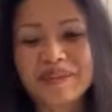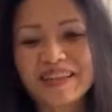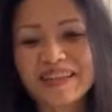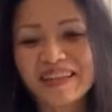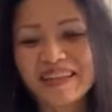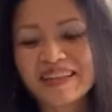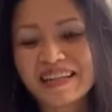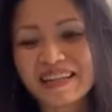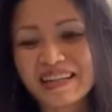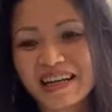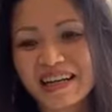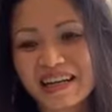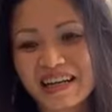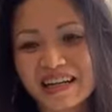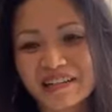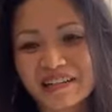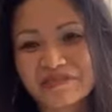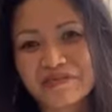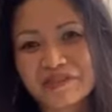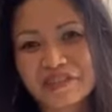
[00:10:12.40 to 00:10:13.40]
being a
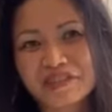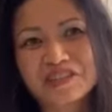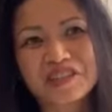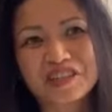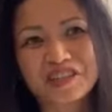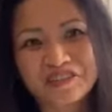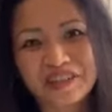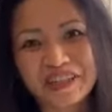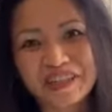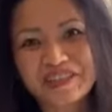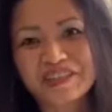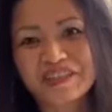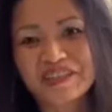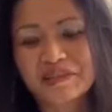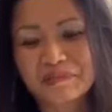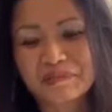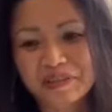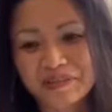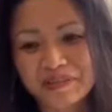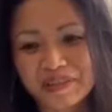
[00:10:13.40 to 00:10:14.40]
first generation
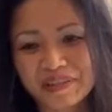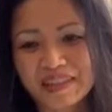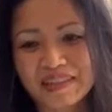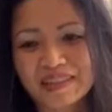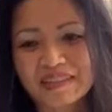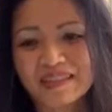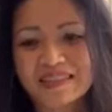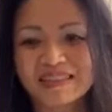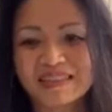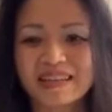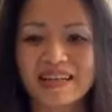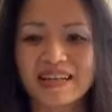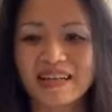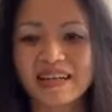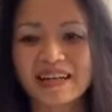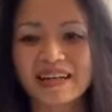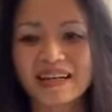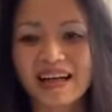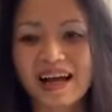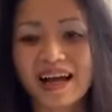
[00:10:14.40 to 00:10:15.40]
immigrant,
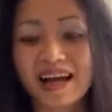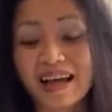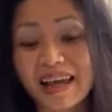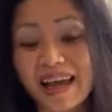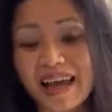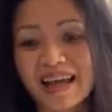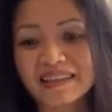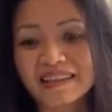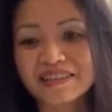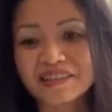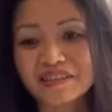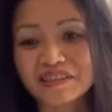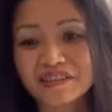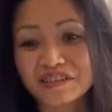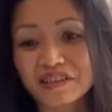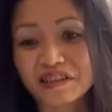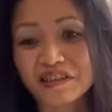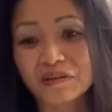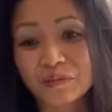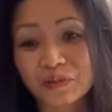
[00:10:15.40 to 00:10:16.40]
uh, I had to
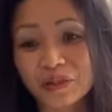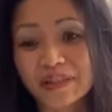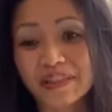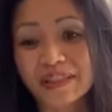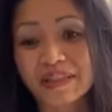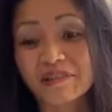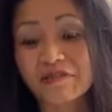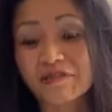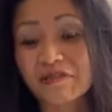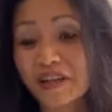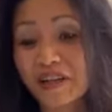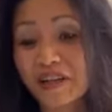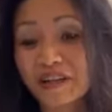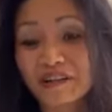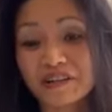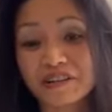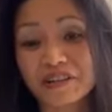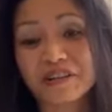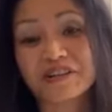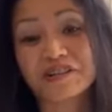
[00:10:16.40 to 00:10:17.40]
start working
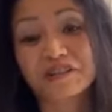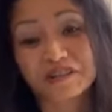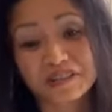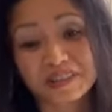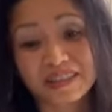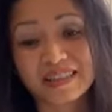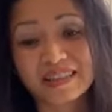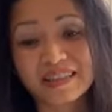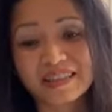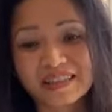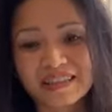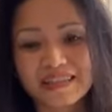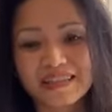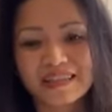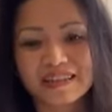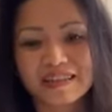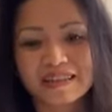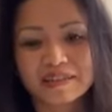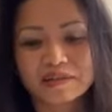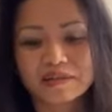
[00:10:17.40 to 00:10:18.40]
fairly early.
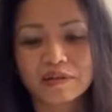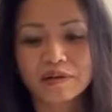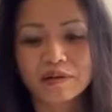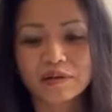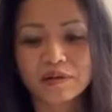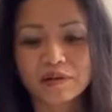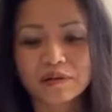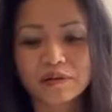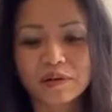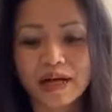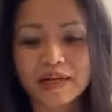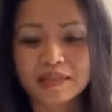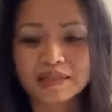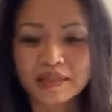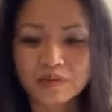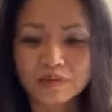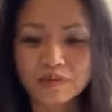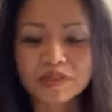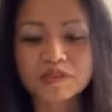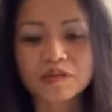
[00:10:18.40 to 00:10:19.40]
So as
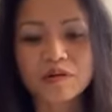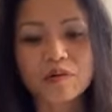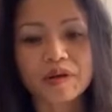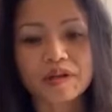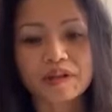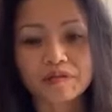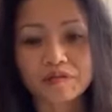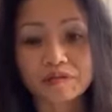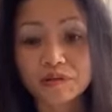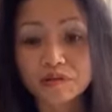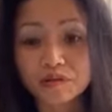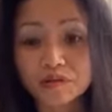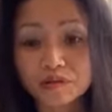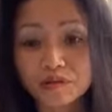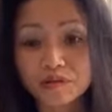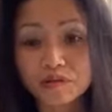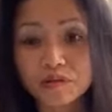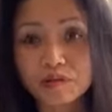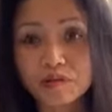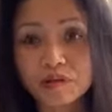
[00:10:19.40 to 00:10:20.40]
I was going through
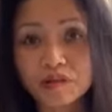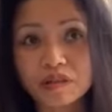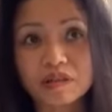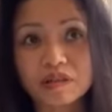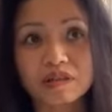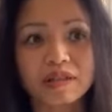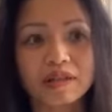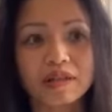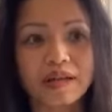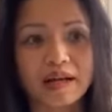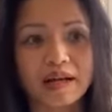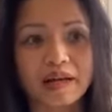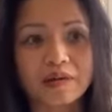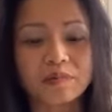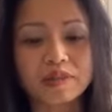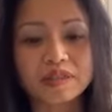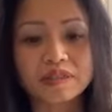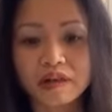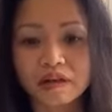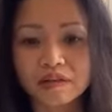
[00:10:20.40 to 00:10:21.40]
school, I
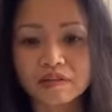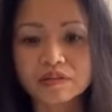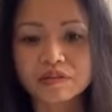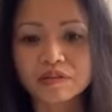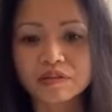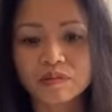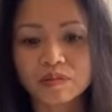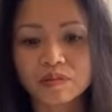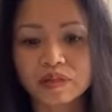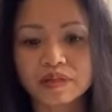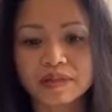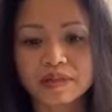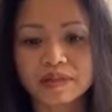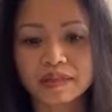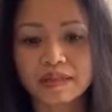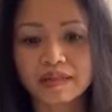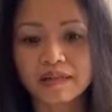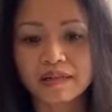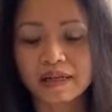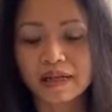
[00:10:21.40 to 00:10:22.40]
was also
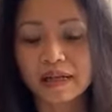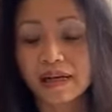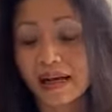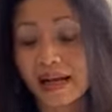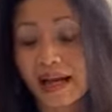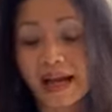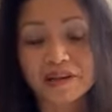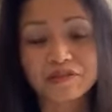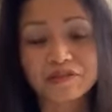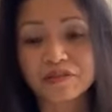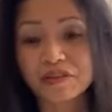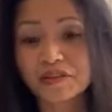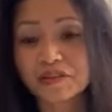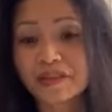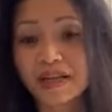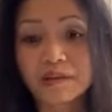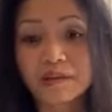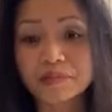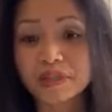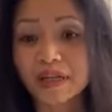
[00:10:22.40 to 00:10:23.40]
working, I had a
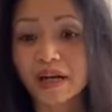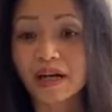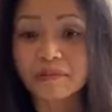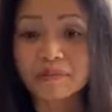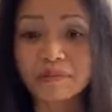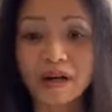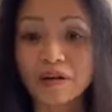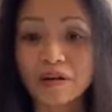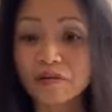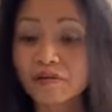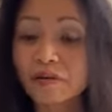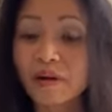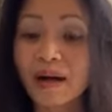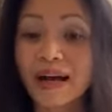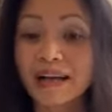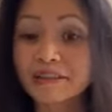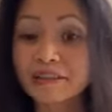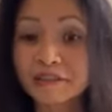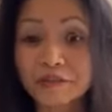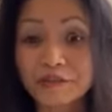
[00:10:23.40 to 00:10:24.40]
full-time job all through
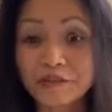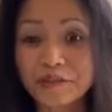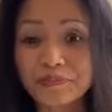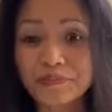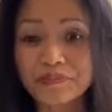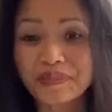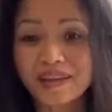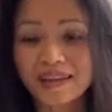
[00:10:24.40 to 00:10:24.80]
high school